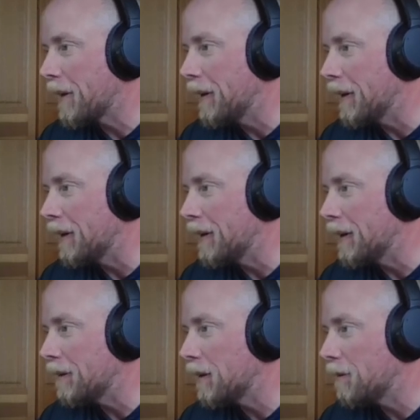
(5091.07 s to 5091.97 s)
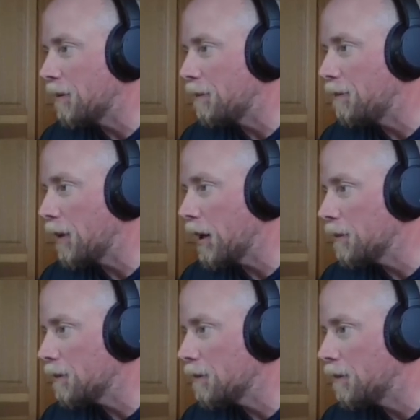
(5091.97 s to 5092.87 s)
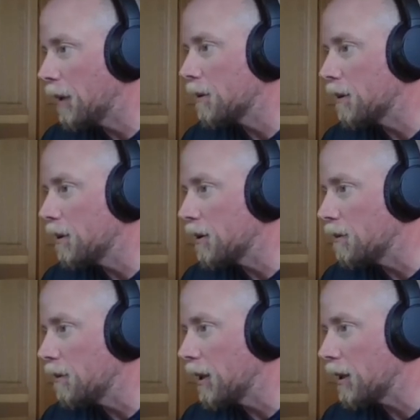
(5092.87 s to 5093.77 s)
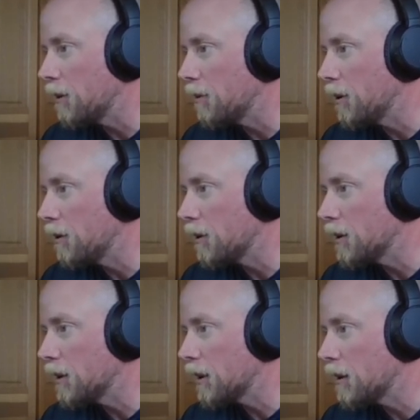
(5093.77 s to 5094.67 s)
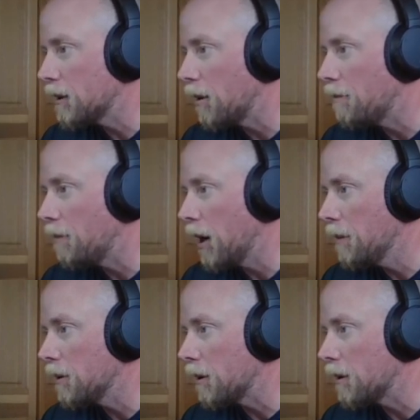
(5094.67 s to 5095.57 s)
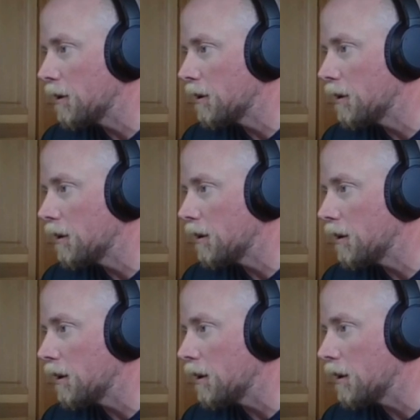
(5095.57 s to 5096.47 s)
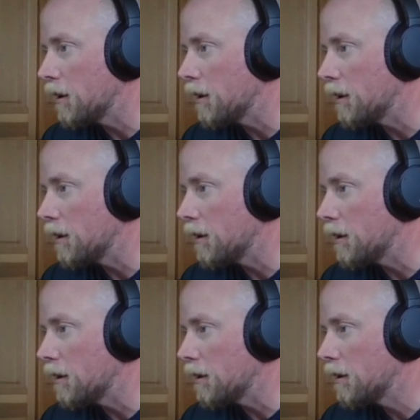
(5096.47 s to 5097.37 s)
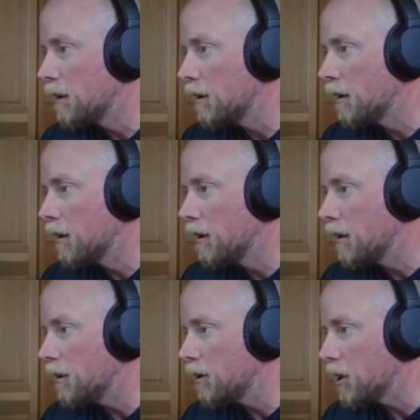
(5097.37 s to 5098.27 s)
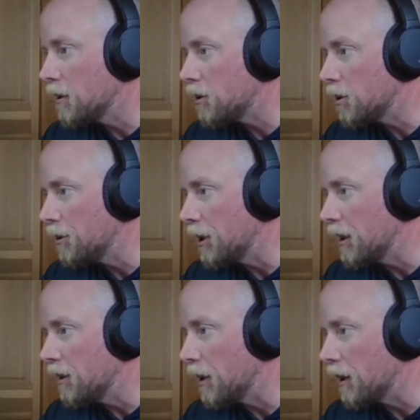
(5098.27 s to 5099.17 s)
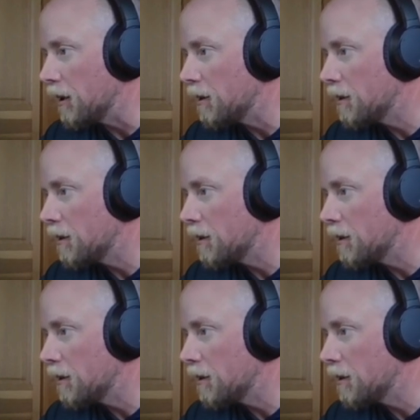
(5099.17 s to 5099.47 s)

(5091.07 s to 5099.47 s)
Uh, if you have a bob bubbler, you can make your manure sink. A bobbler. Uh, Jen, shoot me an email.